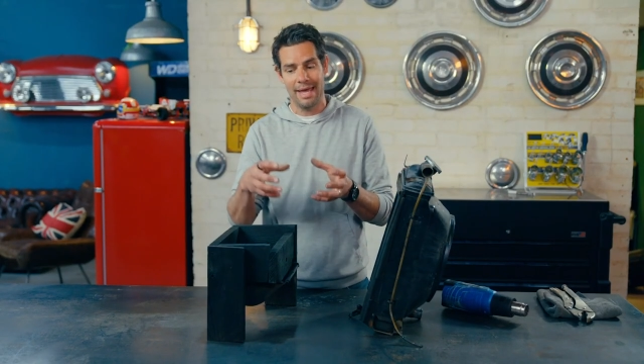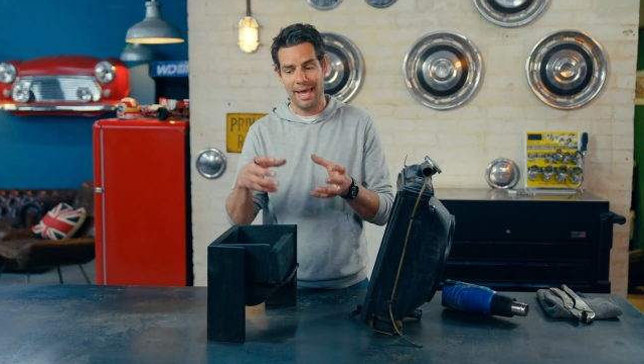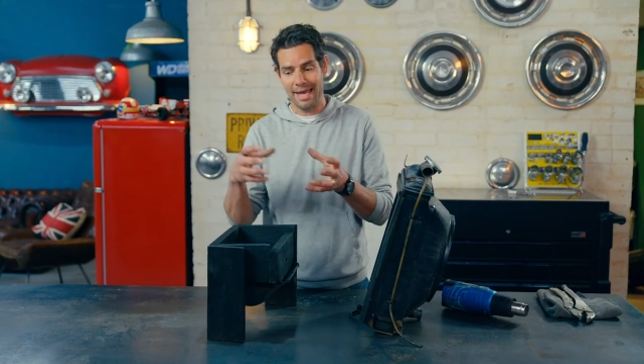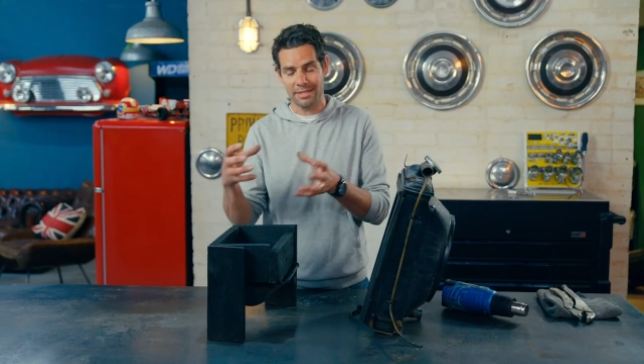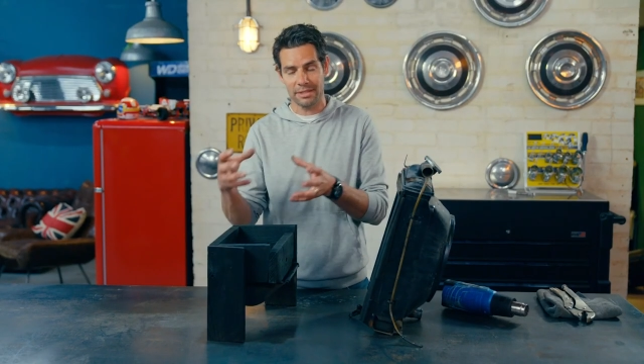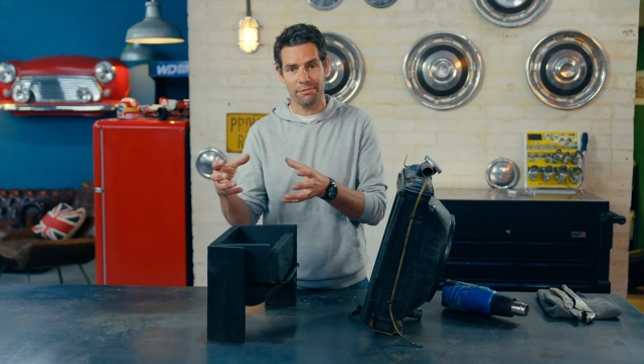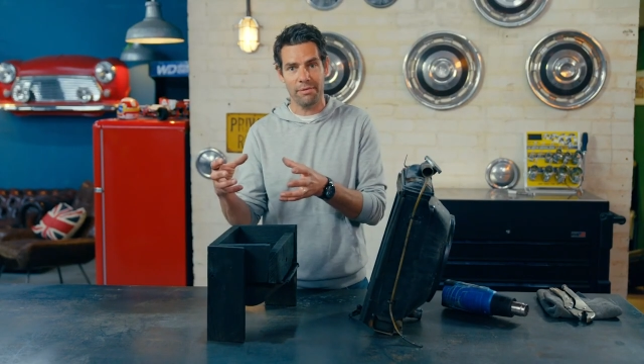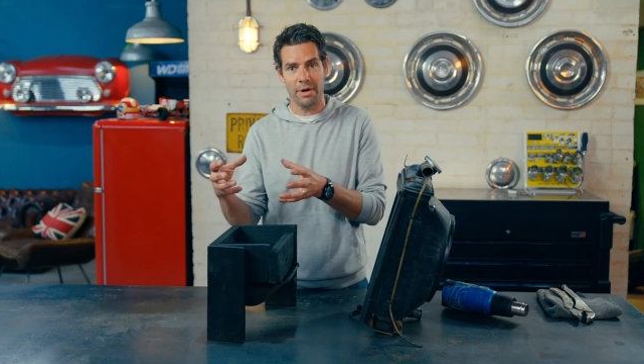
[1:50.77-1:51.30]

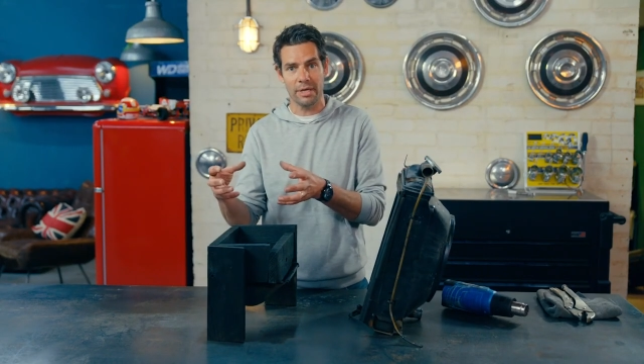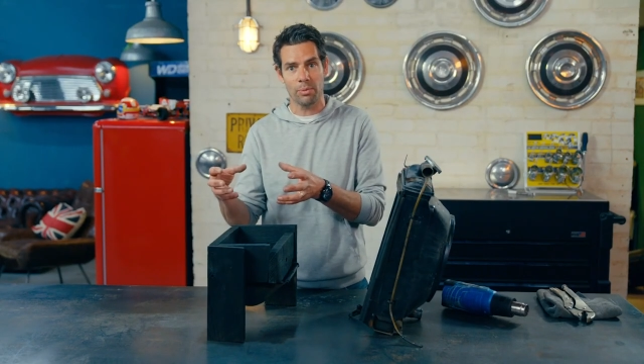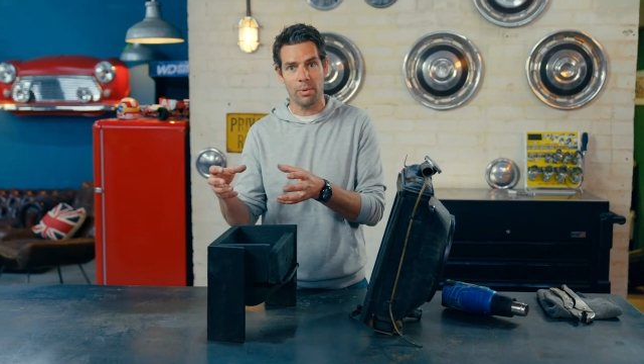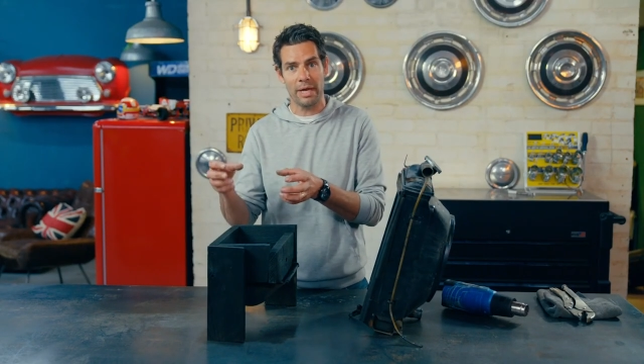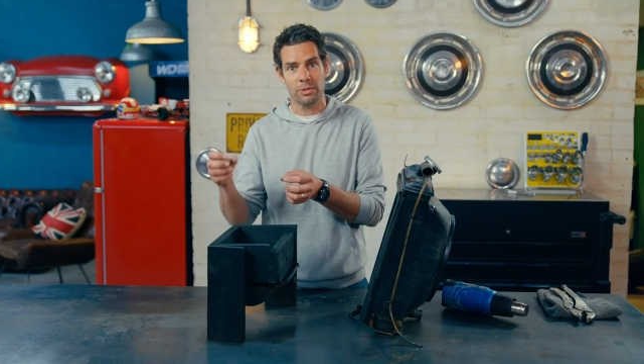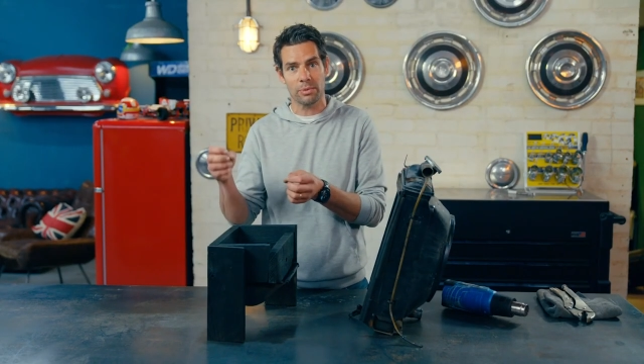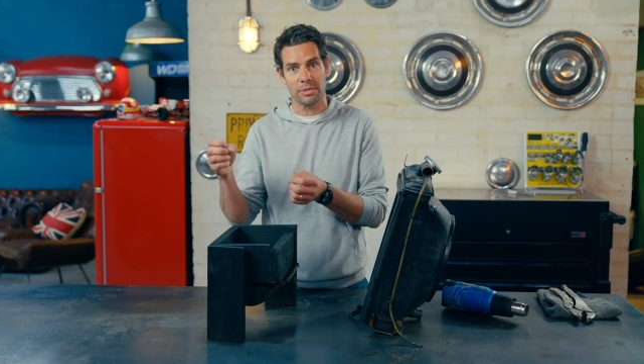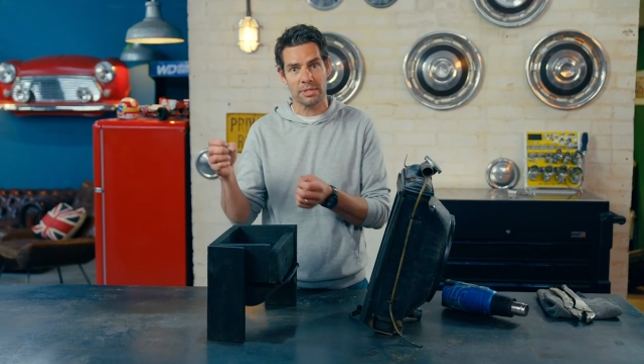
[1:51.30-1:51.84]
has to find a
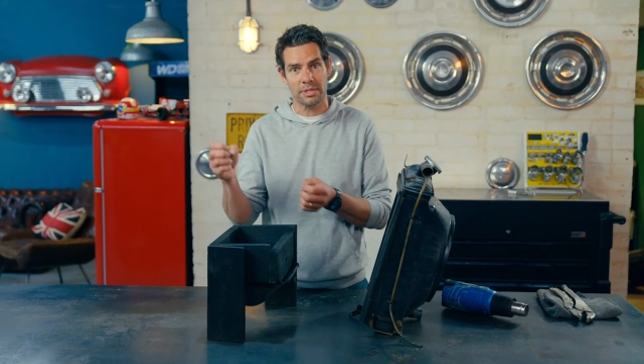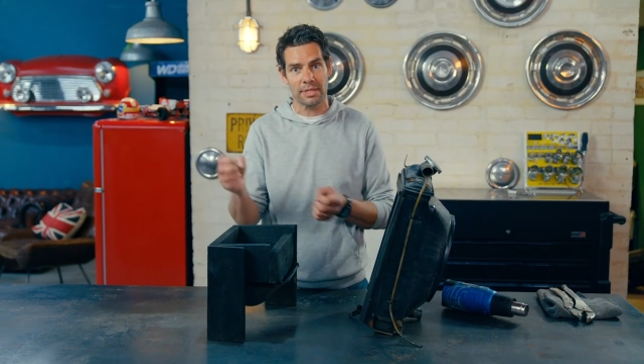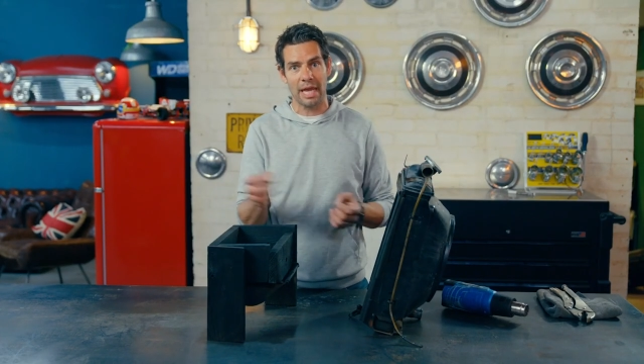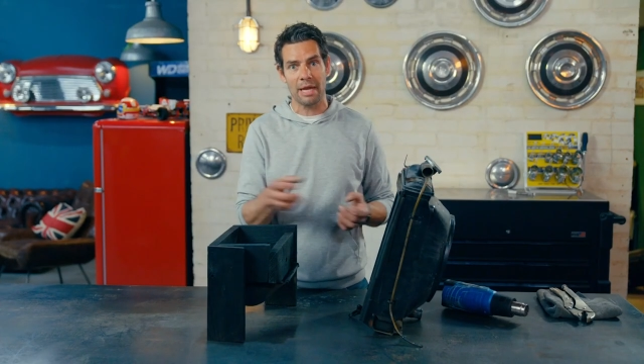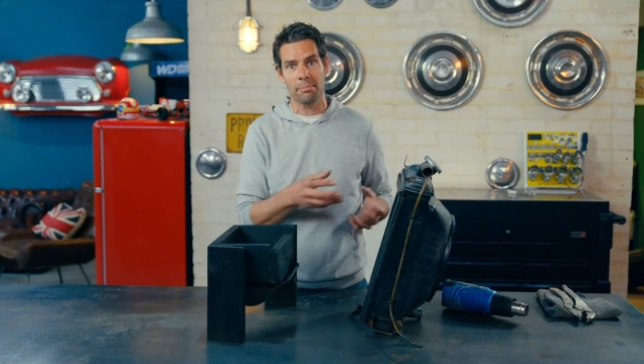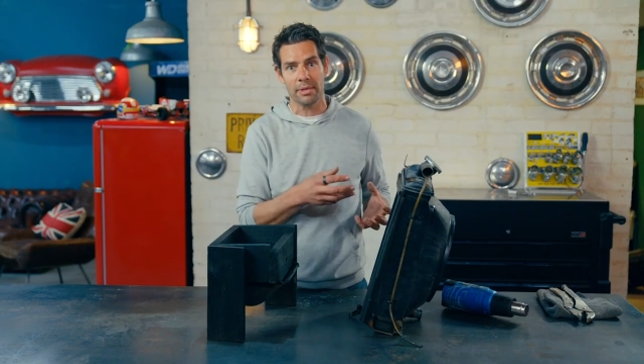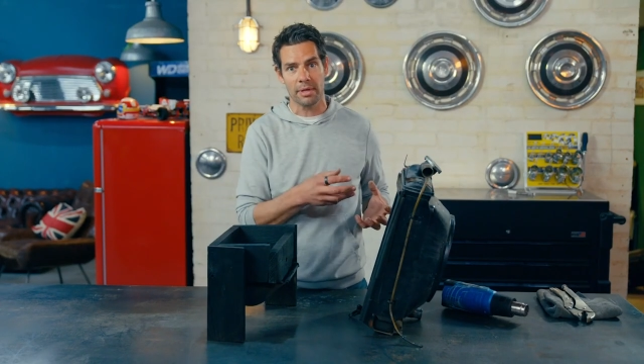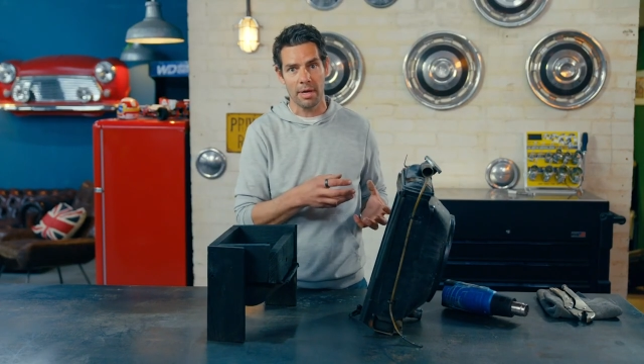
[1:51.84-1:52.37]
way to
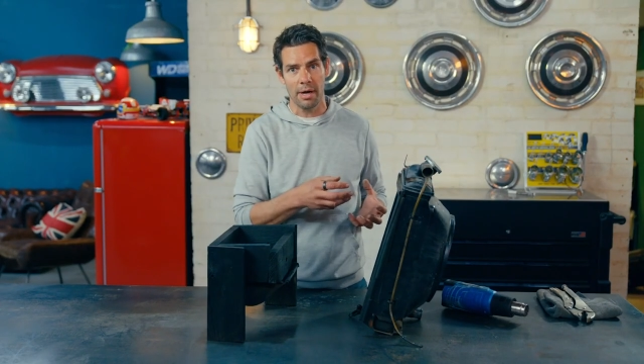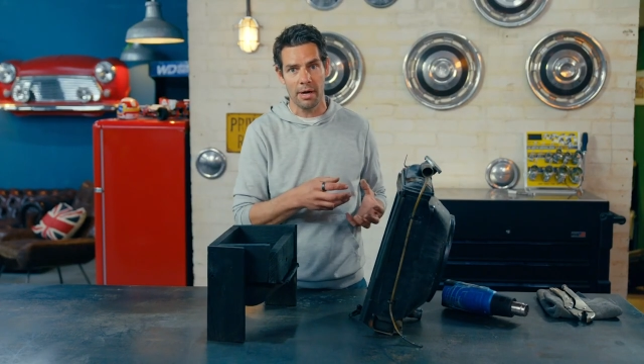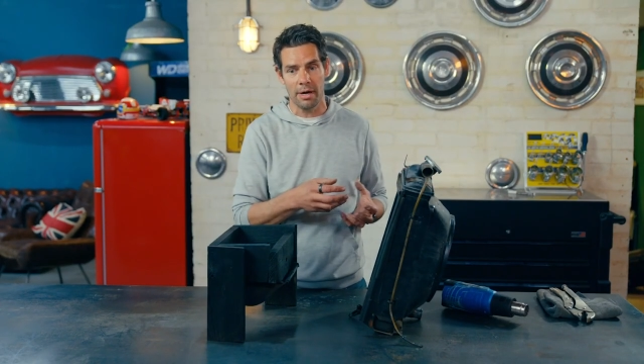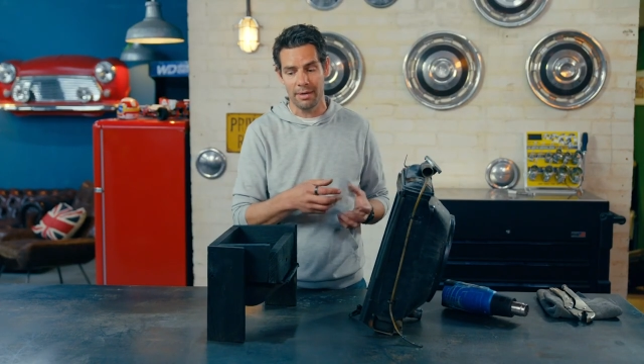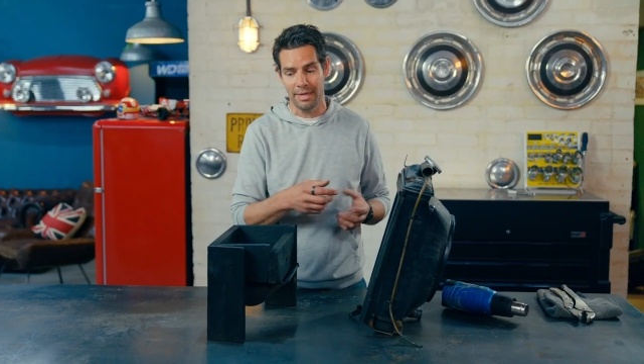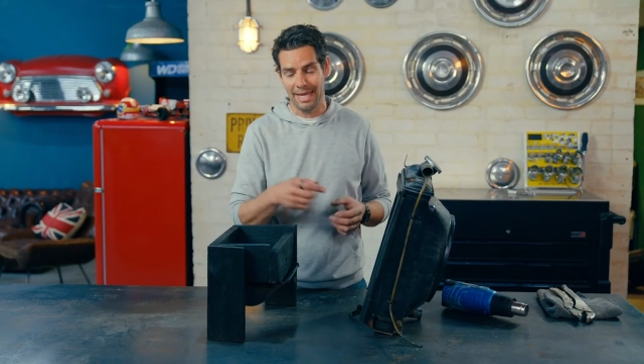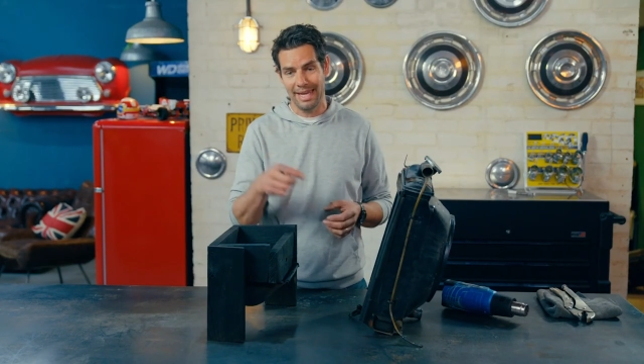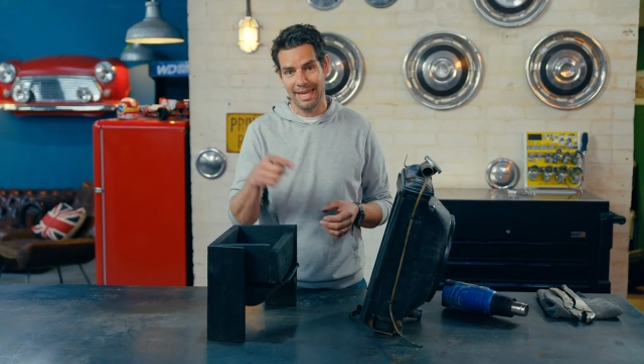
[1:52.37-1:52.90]
escape the
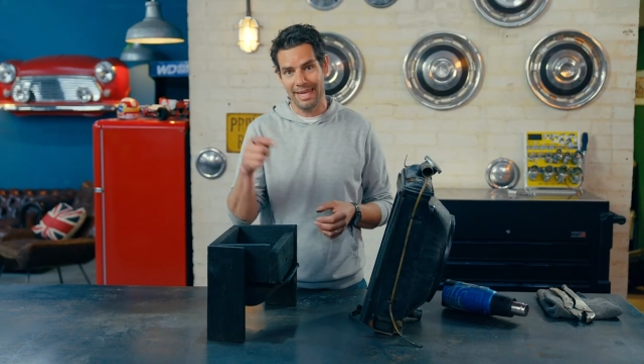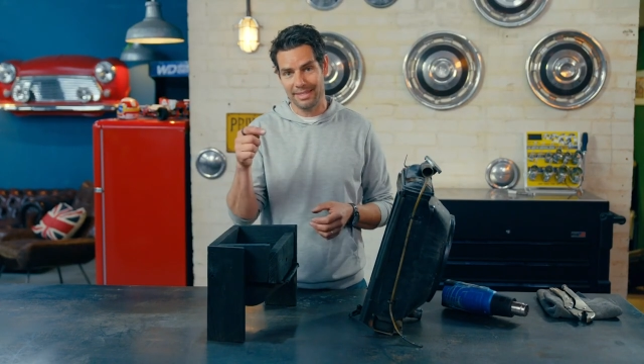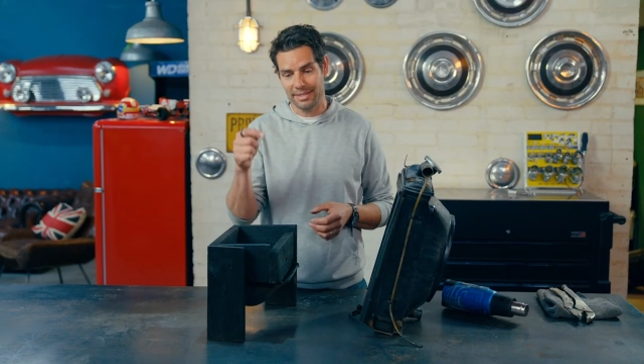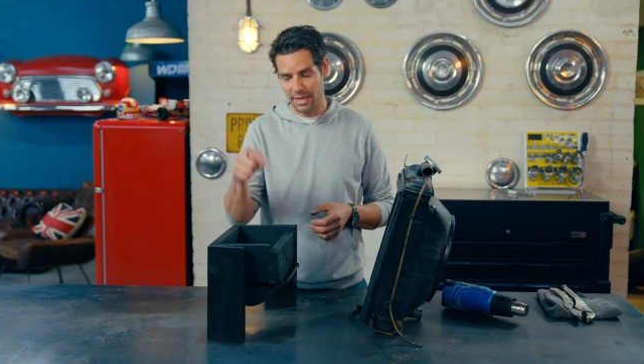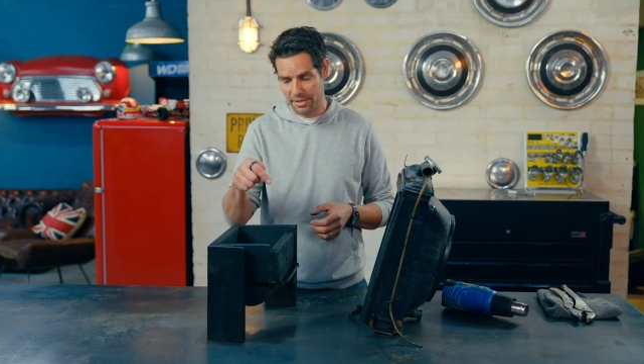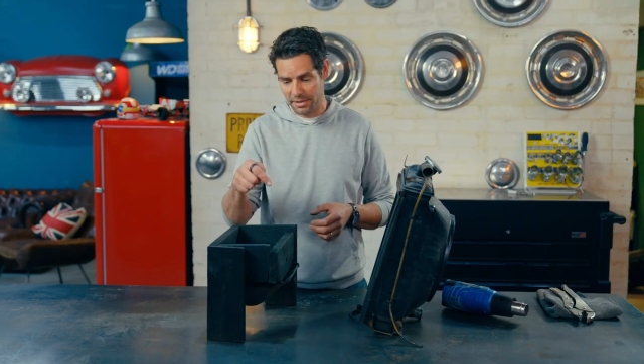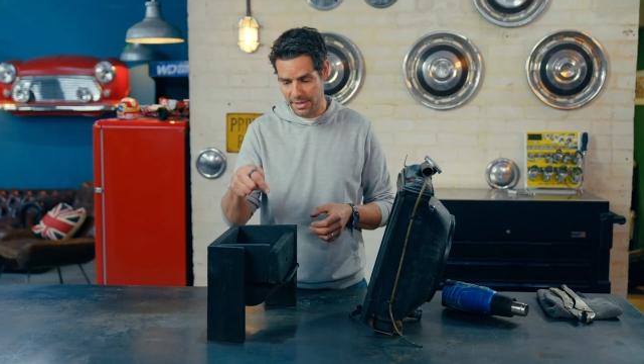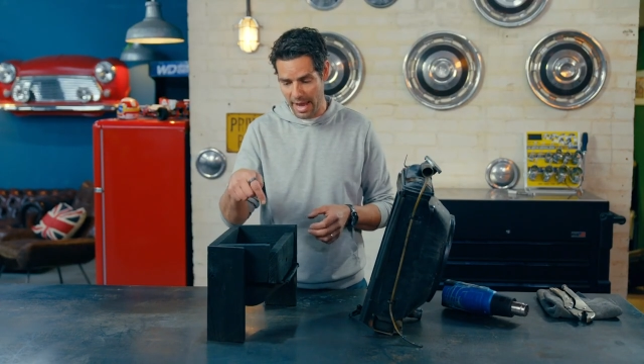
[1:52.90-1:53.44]
car. It
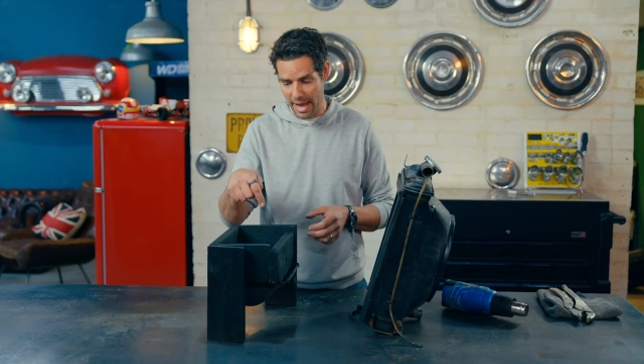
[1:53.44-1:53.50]
does